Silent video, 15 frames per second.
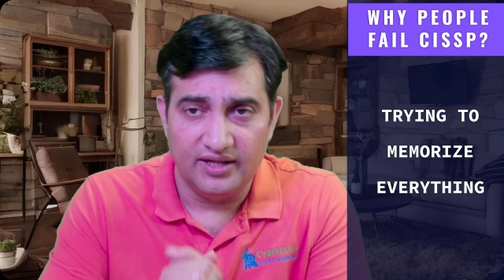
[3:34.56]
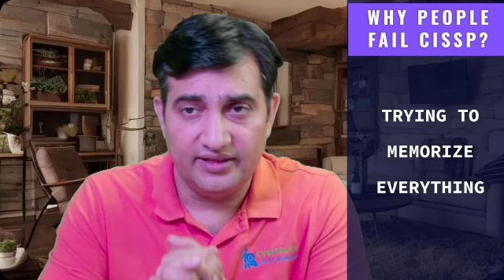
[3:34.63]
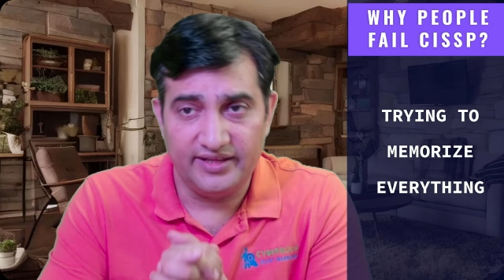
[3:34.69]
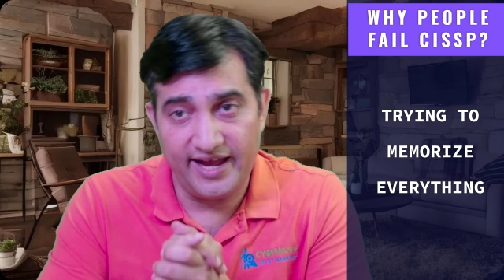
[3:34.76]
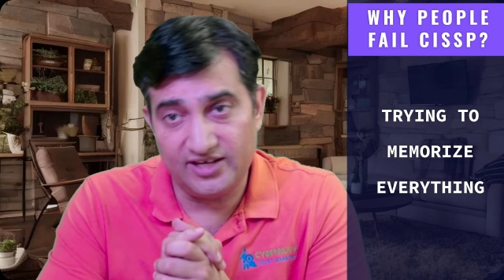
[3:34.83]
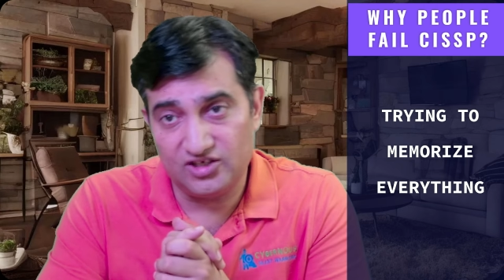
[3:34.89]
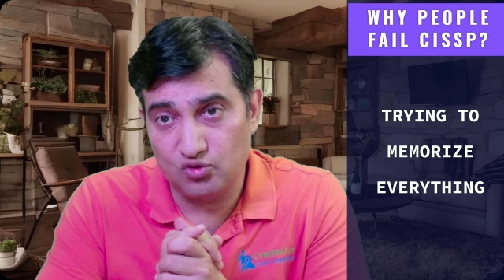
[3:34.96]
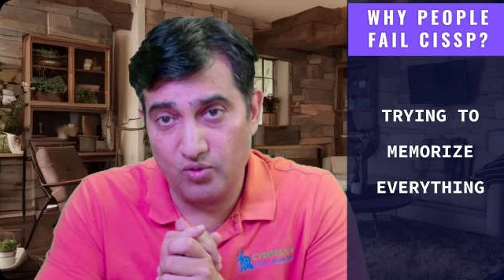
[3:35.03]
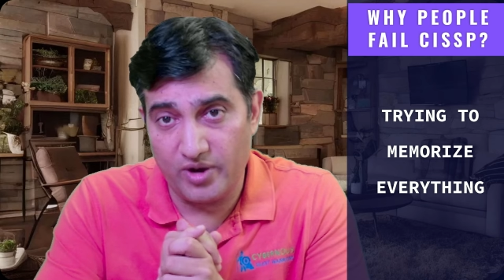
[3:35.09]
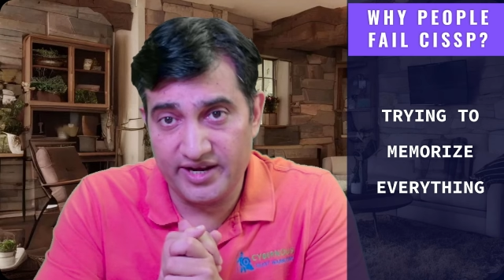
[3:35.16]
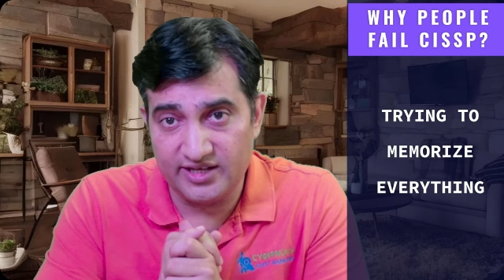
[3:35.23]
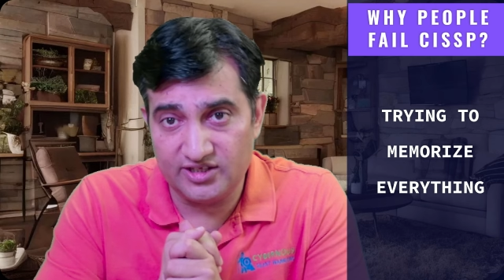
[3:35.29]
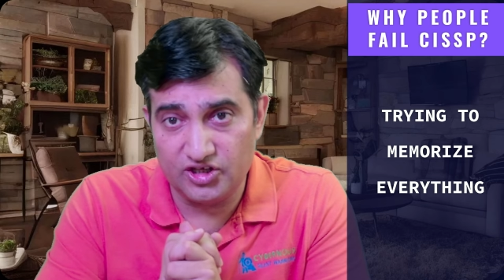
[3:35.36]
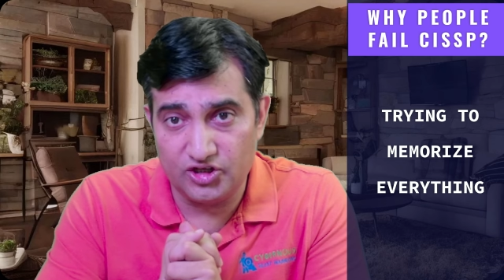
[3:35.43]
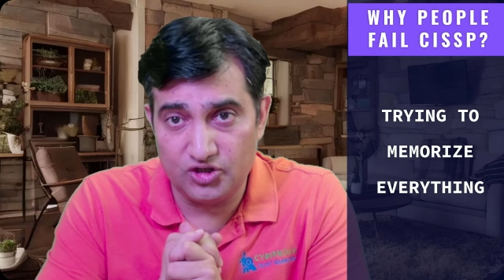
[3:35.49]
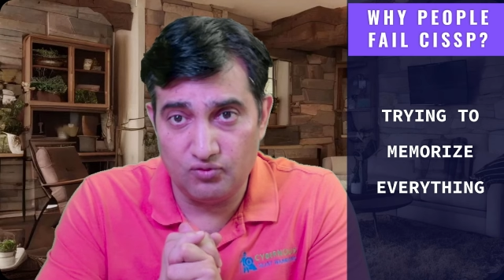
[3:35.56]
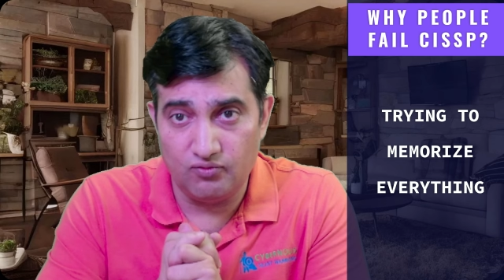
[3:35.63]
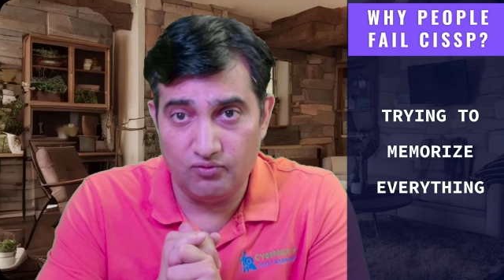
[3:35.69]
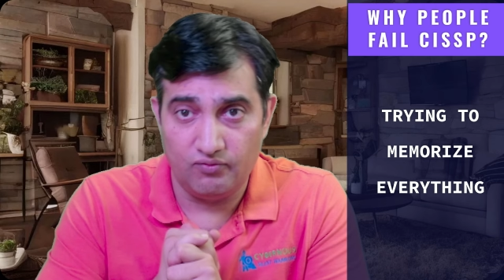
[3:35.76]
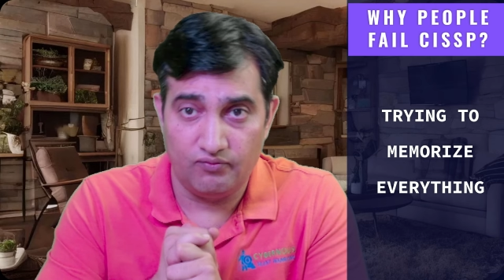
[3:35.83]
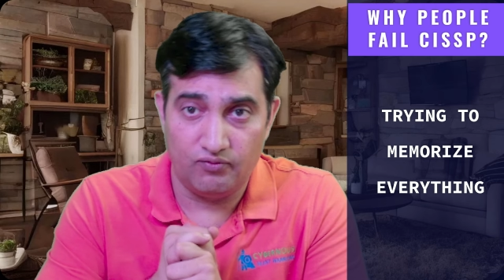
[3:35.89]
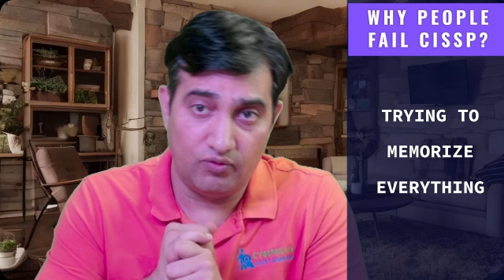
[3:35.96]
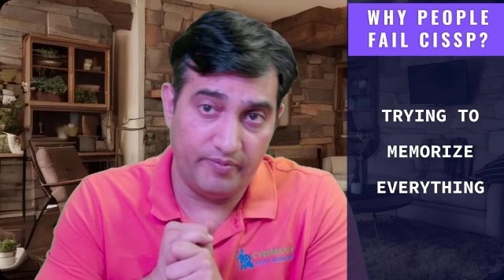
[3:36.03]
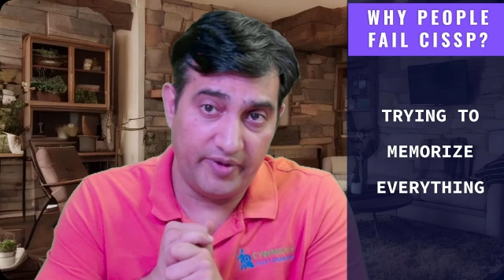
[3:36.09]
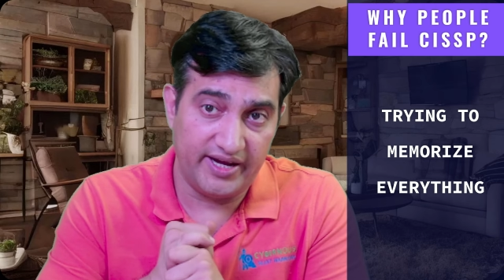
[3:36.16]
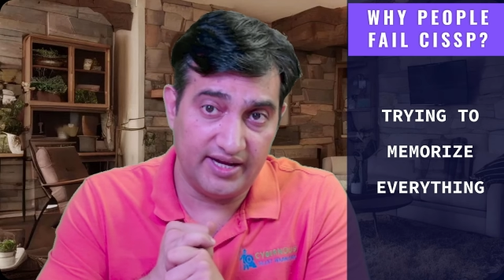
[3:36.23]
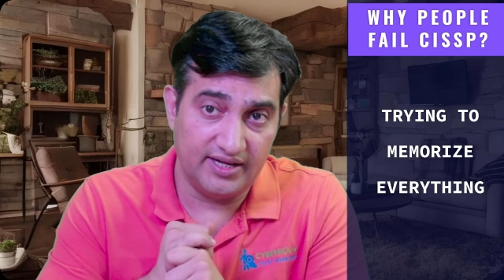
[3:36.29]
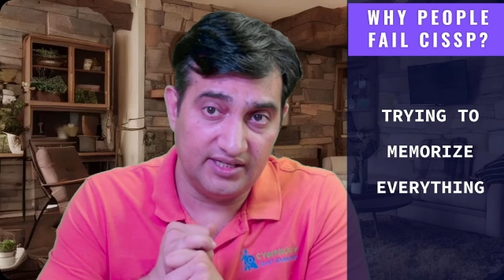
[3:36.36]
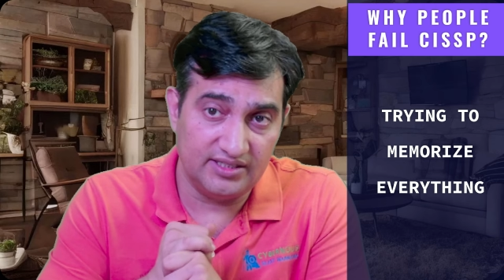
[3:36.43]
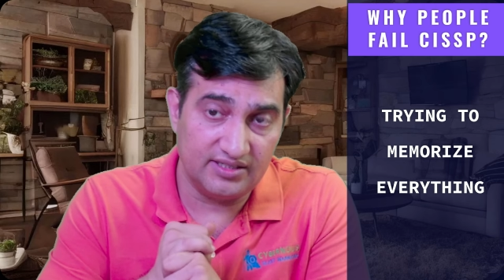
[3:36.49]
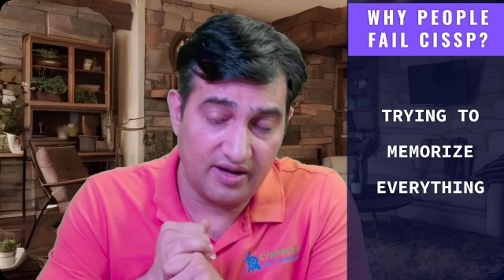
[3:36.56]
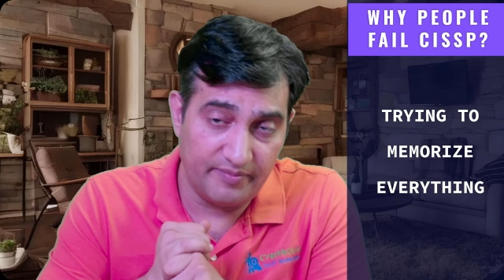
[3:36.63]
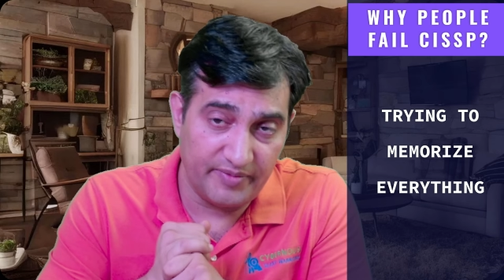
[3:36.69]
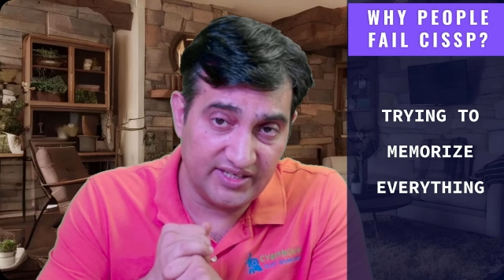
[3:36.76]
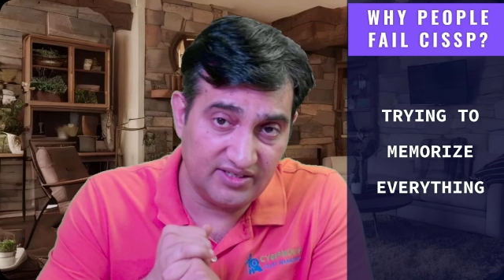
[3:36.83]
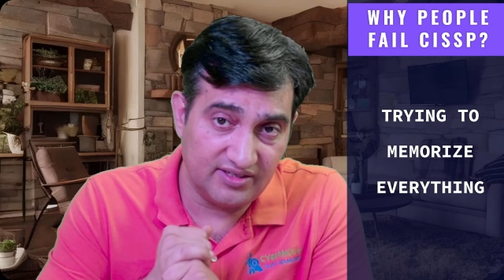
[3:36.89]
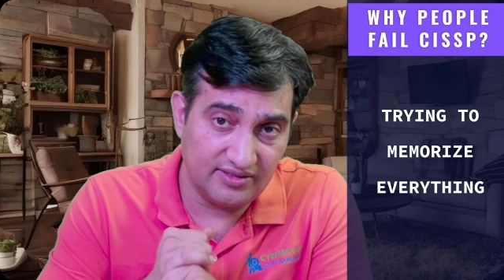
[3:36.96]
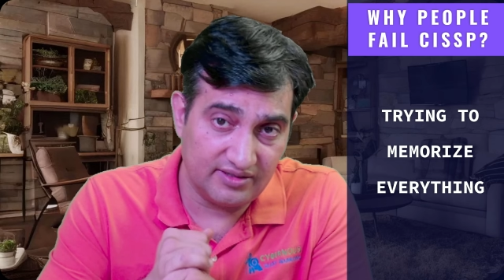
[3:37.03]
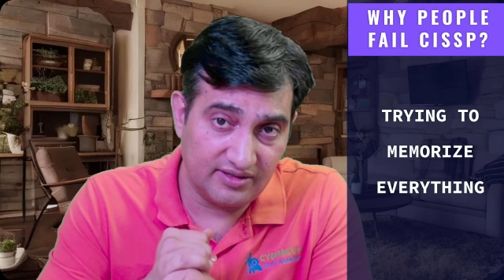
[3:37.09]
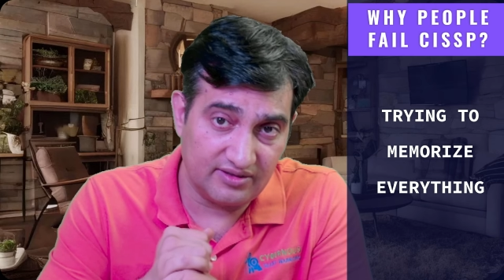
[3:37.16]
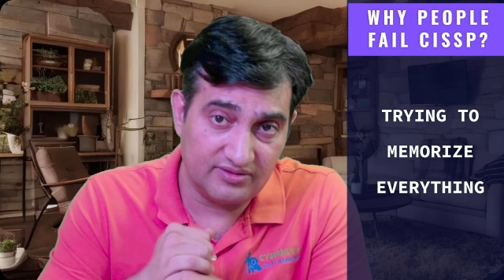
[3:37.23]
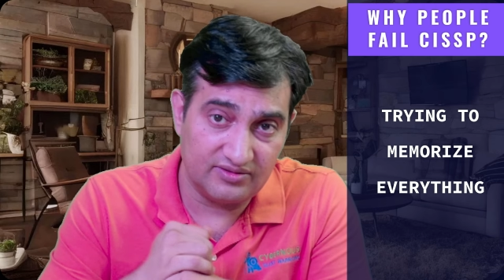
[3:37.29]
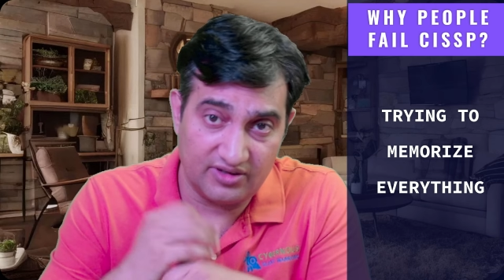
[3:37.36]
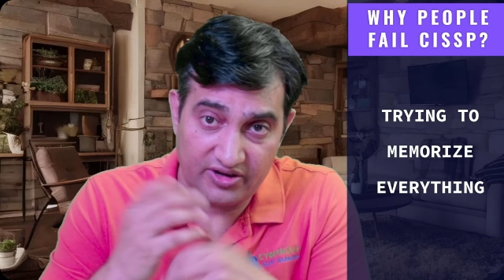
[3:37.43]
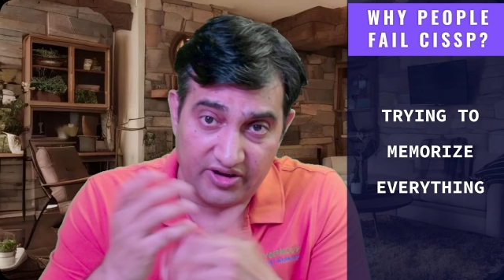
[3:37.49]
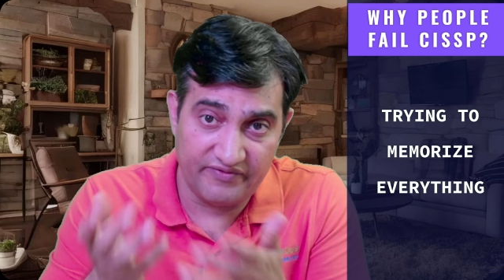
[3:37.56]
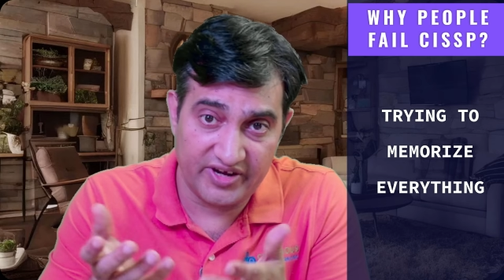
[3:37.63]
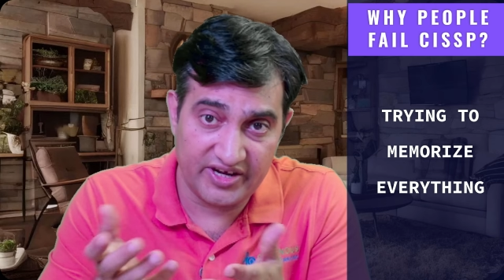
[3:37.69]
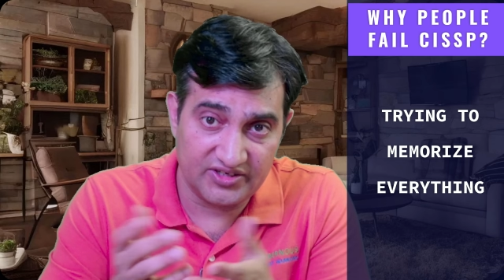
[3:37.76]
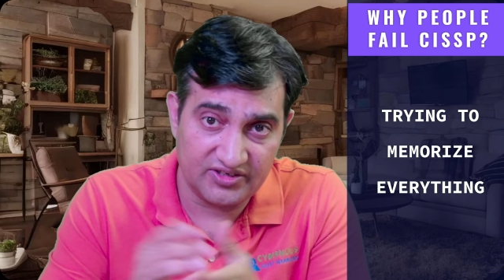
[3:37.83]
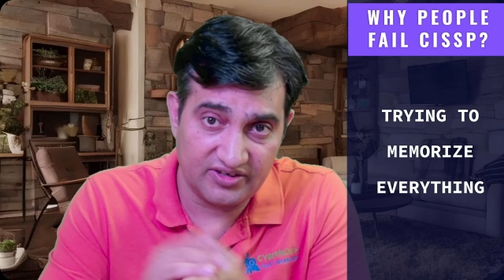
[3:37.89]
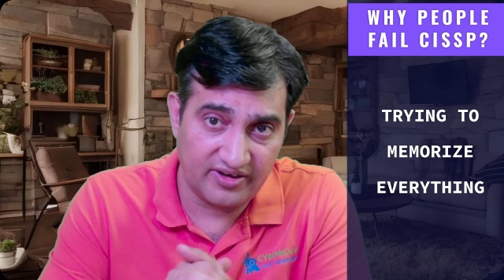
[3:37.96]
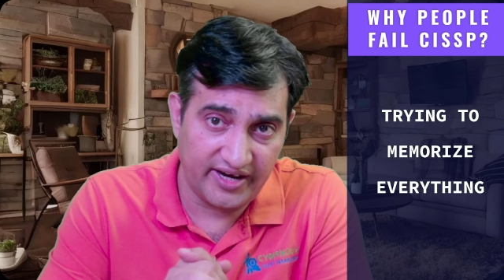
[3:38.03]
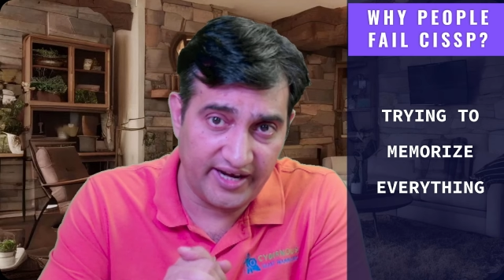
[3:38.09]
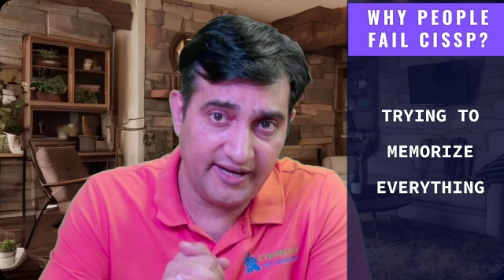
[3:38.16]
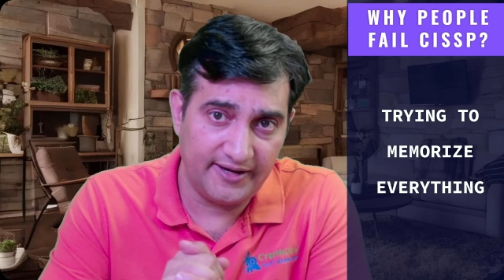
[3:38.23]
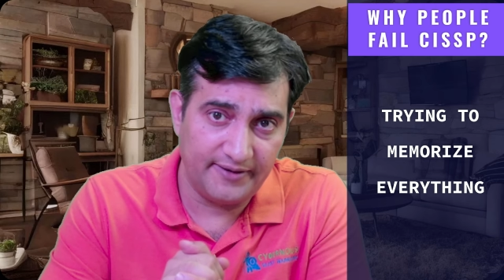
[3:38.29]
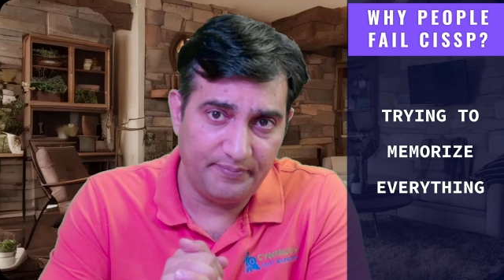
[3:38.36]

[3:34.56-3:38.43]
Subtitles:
Thanks to ISC2 for making this amazing certification, right?